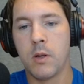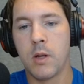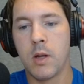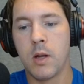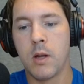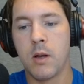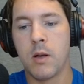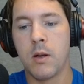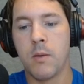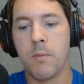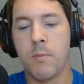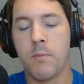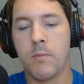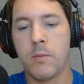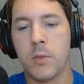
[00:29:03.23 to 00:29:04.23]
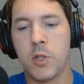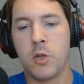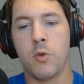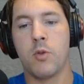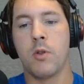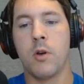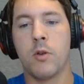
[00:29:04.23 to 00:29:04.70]

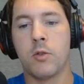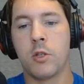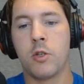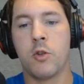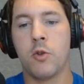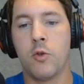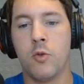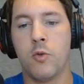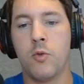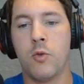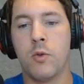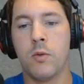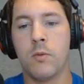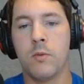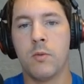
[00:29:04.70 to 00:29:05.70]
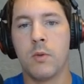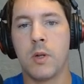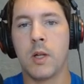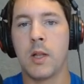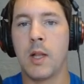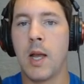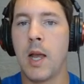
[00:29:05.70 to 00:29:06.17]
to those who
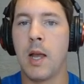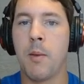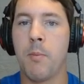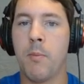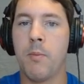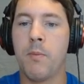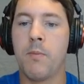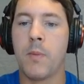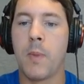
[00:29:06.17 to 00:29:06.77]
claim